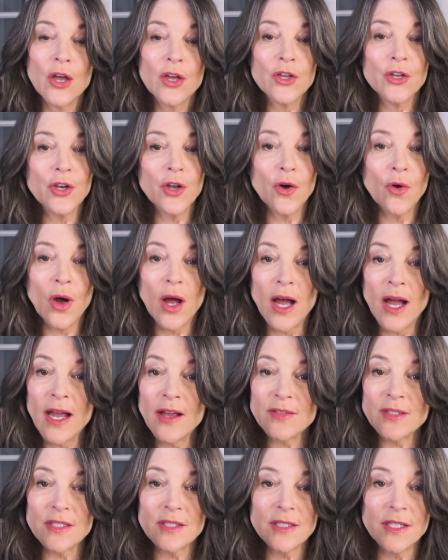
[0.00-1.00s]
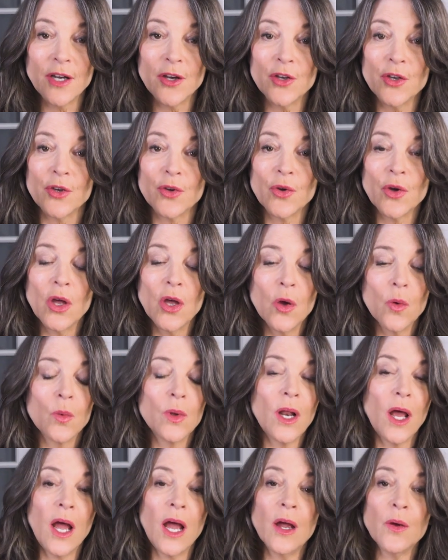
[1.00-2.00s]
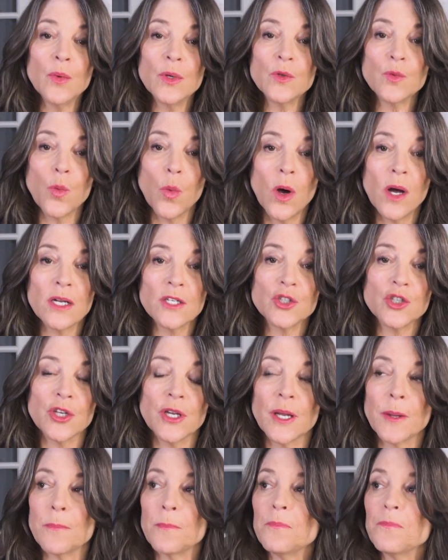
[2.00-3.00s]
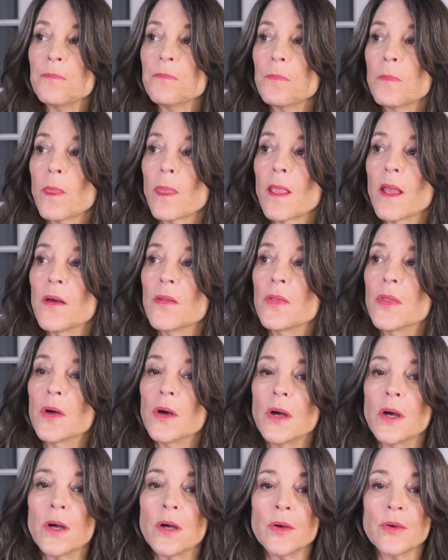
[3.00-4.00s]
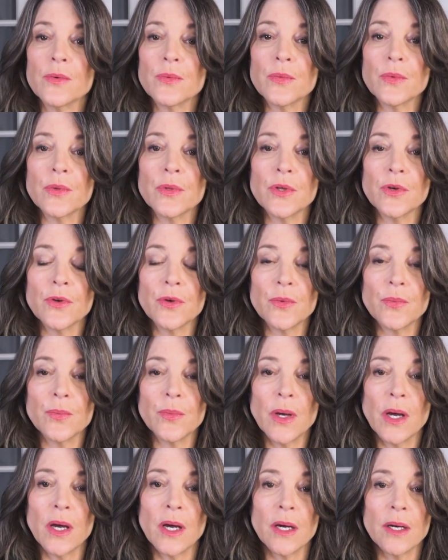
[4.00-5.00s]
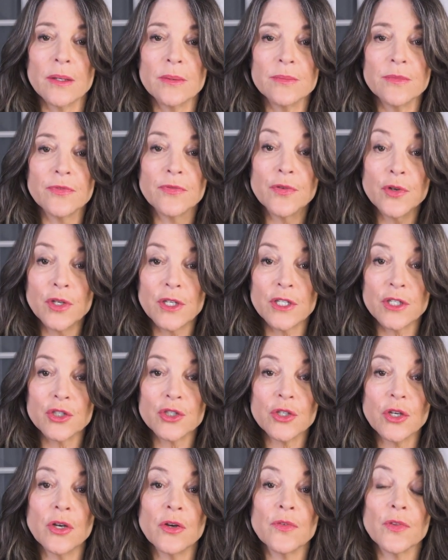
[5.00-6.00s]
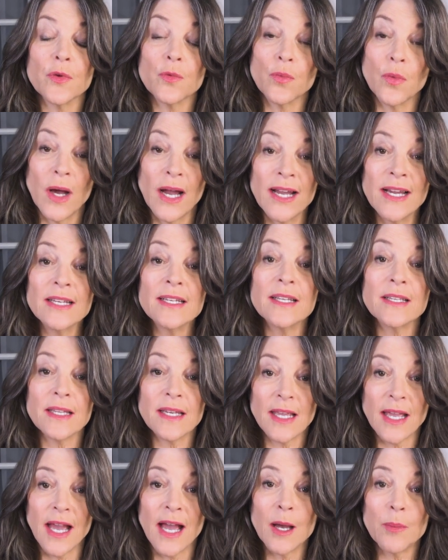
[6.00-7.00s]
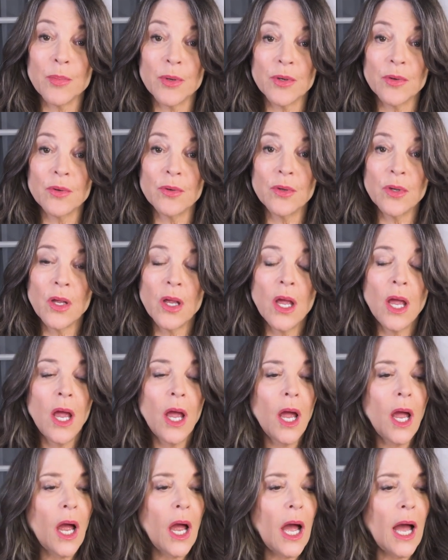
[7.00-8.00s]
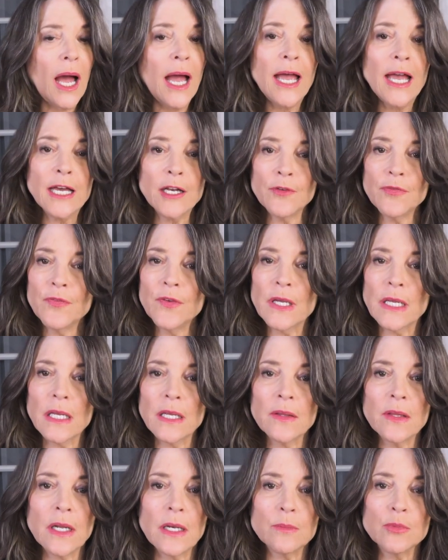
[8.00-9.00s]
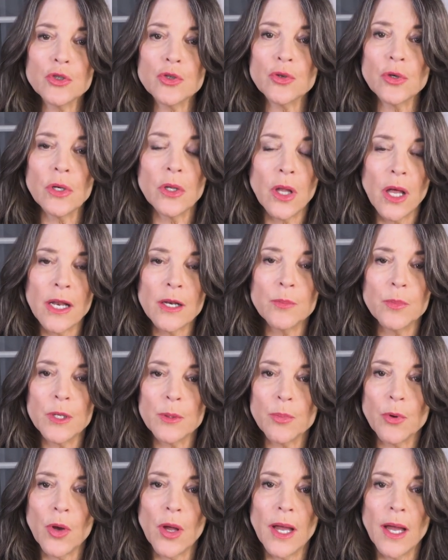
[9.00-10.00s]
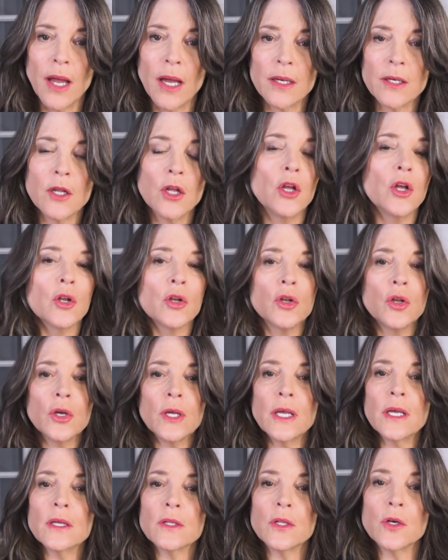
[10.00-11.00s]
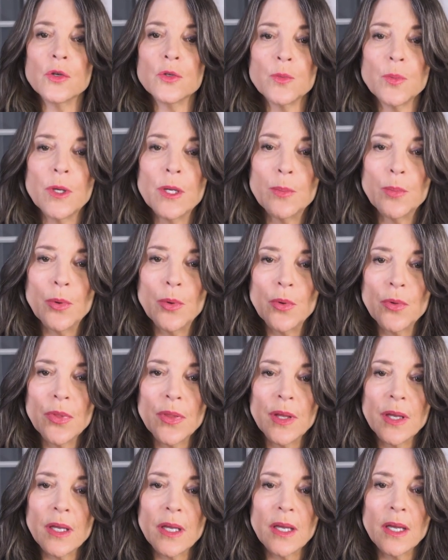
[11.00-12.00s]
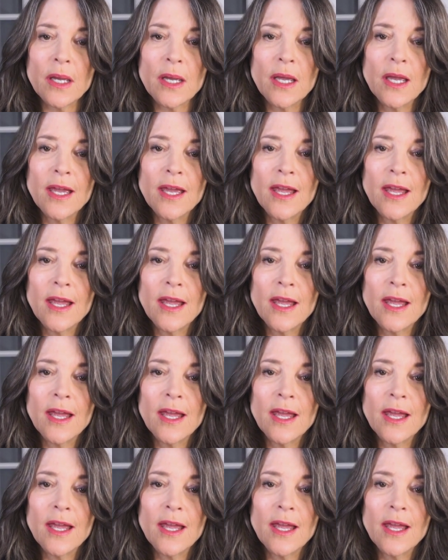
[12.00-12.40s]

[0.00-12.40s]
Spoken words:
I have to tell you, when I was watching the footage of the riot at the Capitol, I had a feeling that I'm sure a lot of people had, looking at those people thinking,